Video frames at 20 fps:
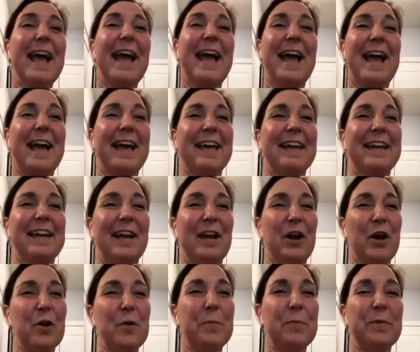And I
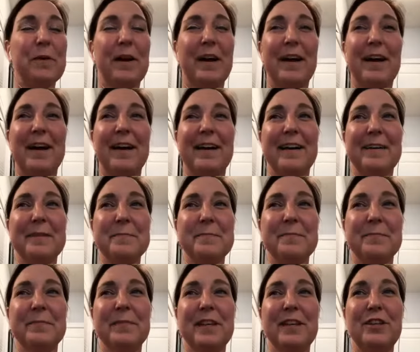hope
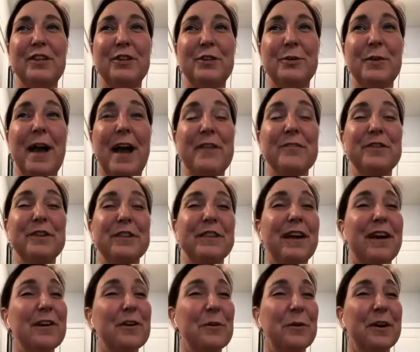you have good
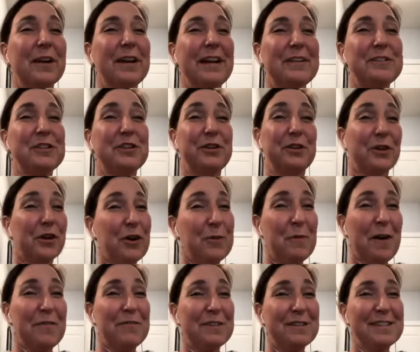luck organizing your home
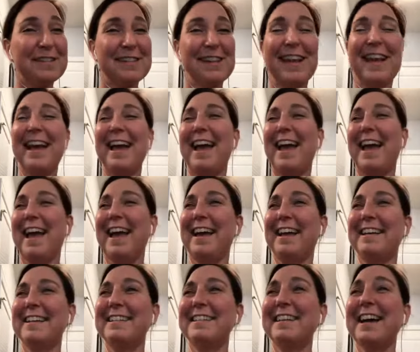office.
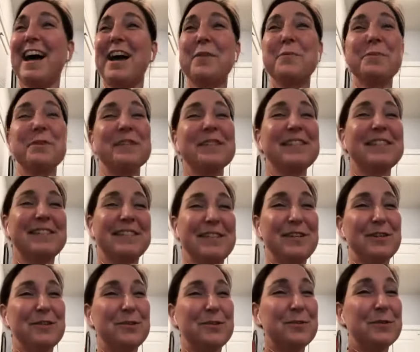And I will see
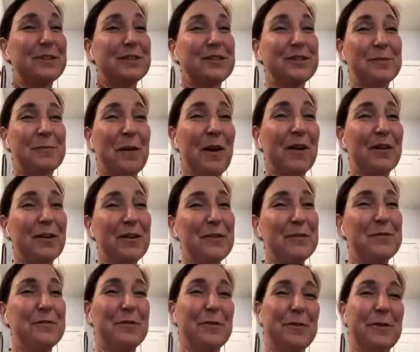you tomorrow
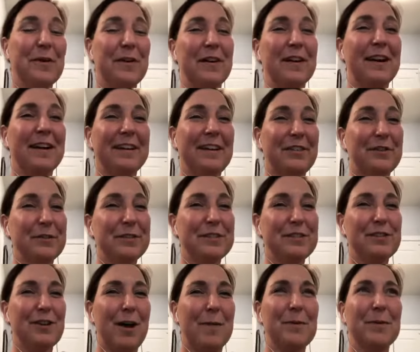for another
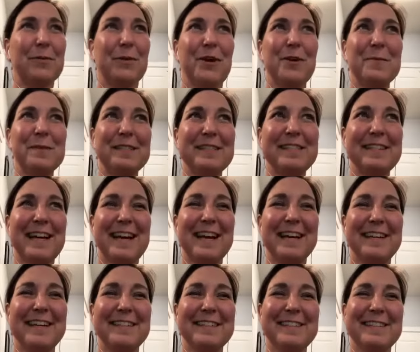installment. We're almost
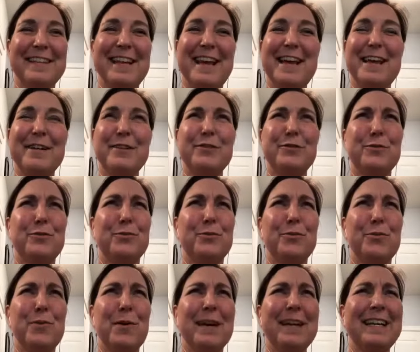done. It's day
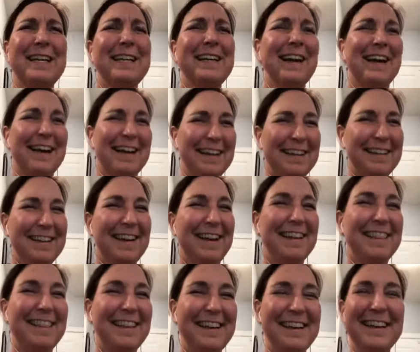29,
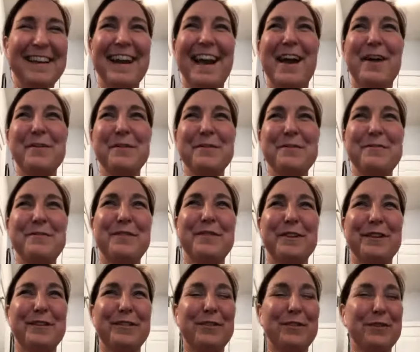I think, out of
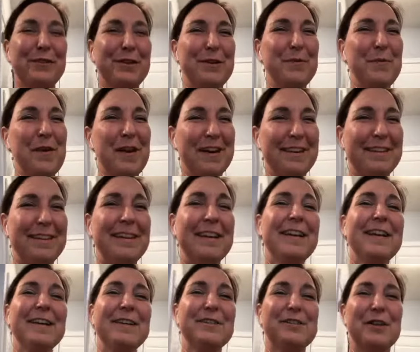the 31.
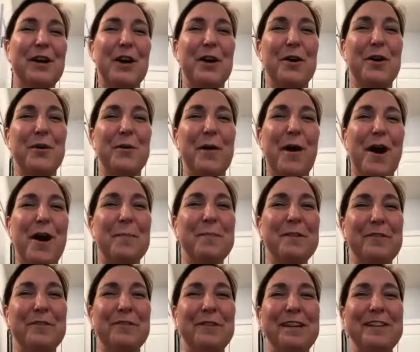So I'll
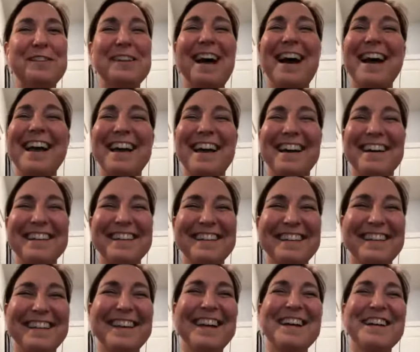be finishing. Hi,
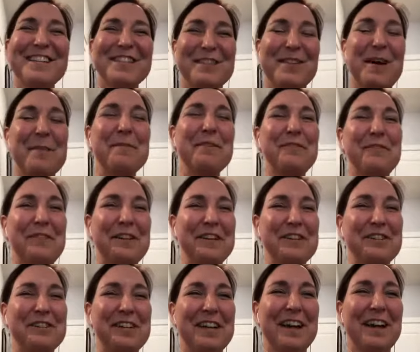Helen. So I'll be
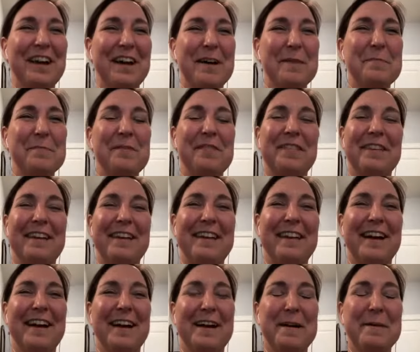finishing up
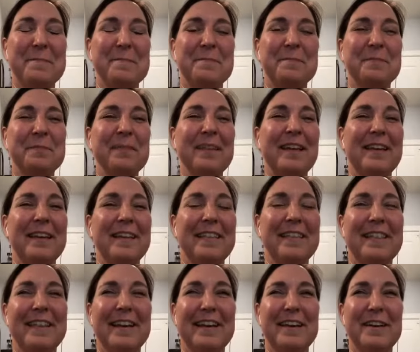the
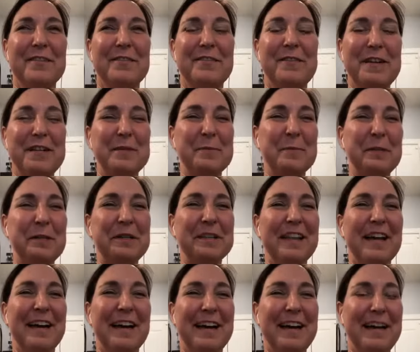Facebook
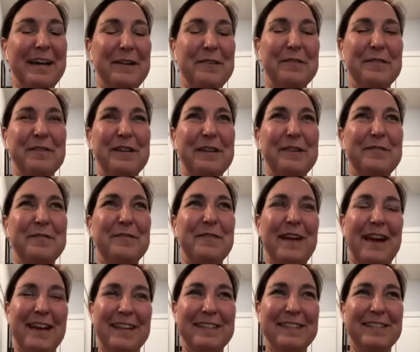Live
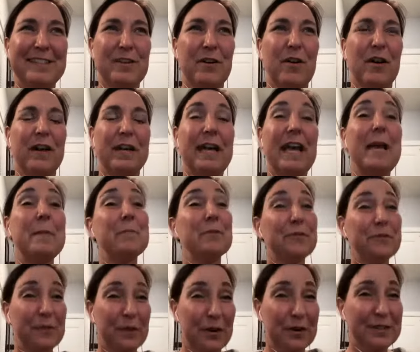event on April
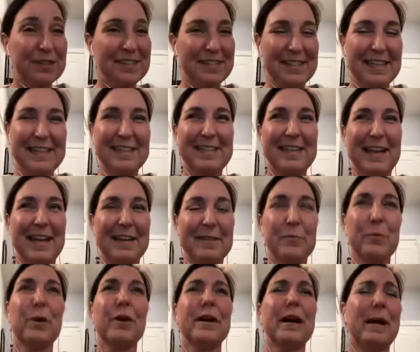1st, as I said.
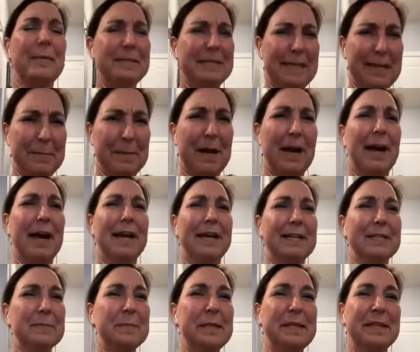I'm a day
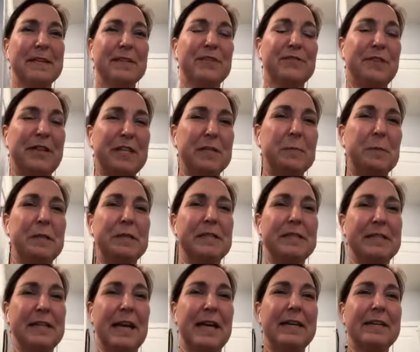behind because Facebook
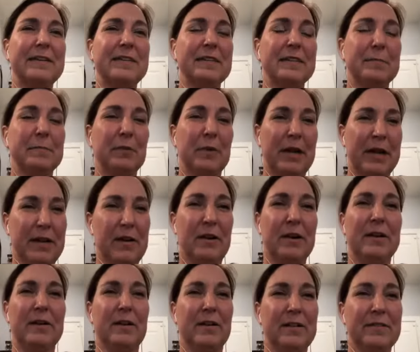decided to break
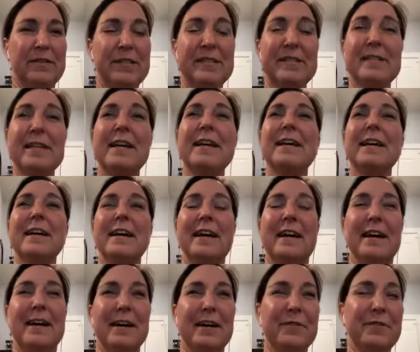on all of us
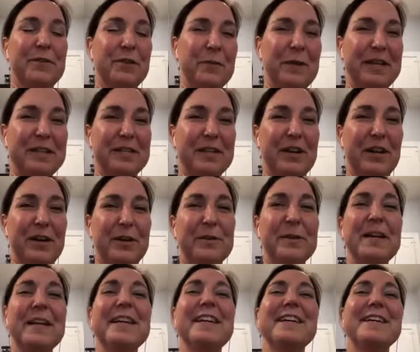a few weeks ago.
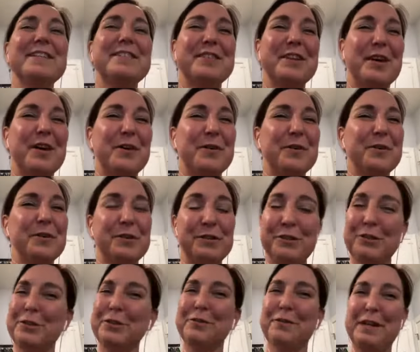So
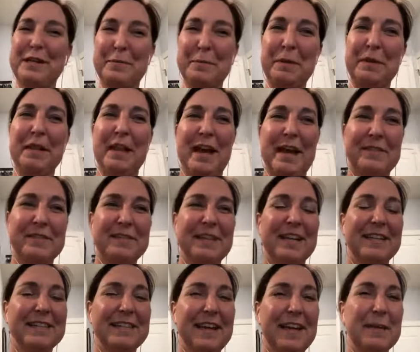couldn't do Facebook Lives
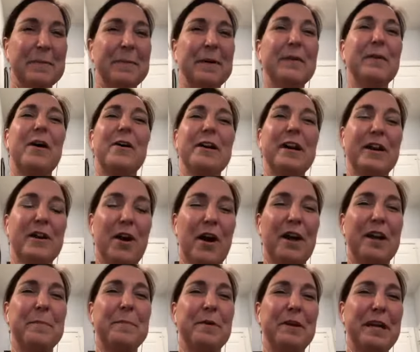that day, but I'll get
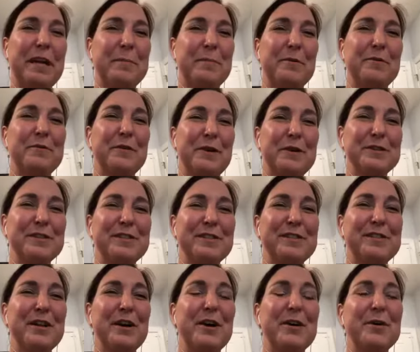caught up on April 1st.
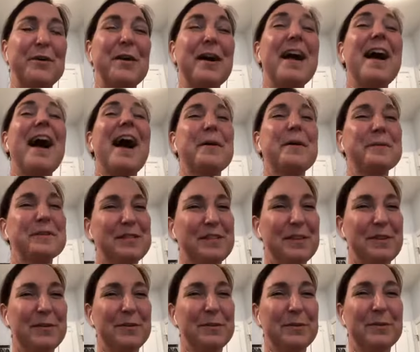So I will
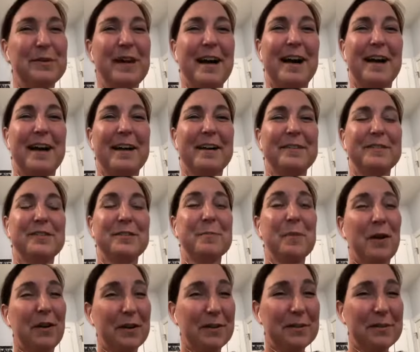see you
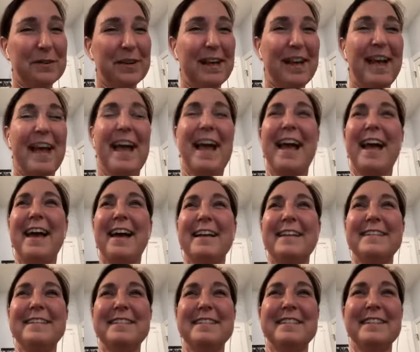tomorrow
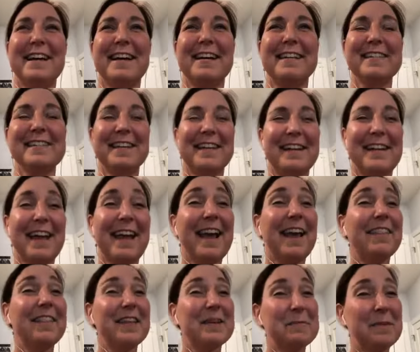and Sunday
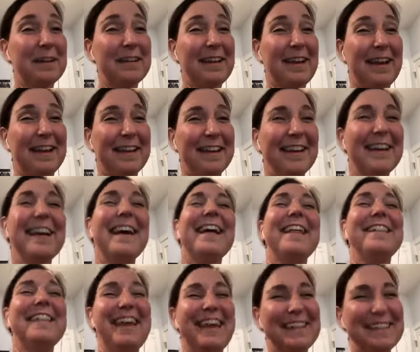and then Monday.
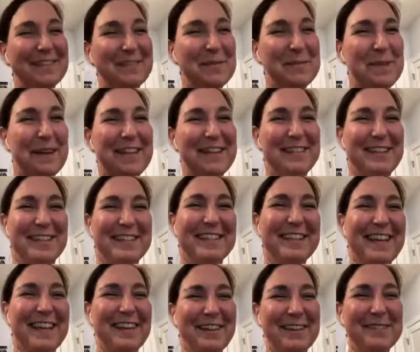Thanks, everybody. Talk to
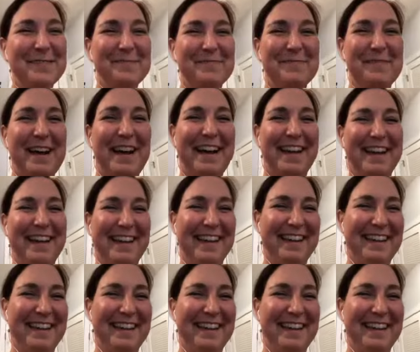you later. Bye.